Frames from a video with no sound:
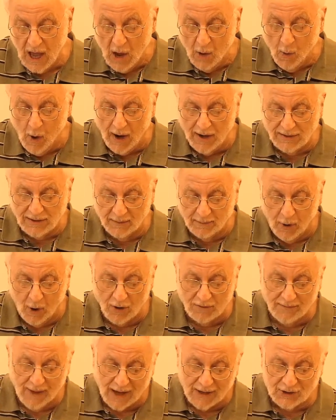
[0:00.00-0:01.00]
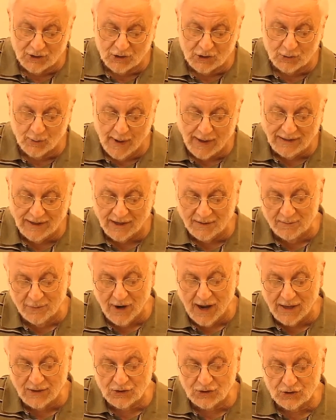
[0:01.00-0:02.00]
while upon my swelling
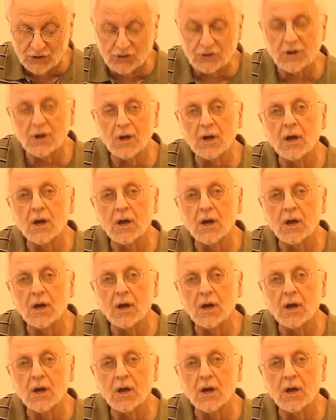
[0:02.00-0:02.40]
breast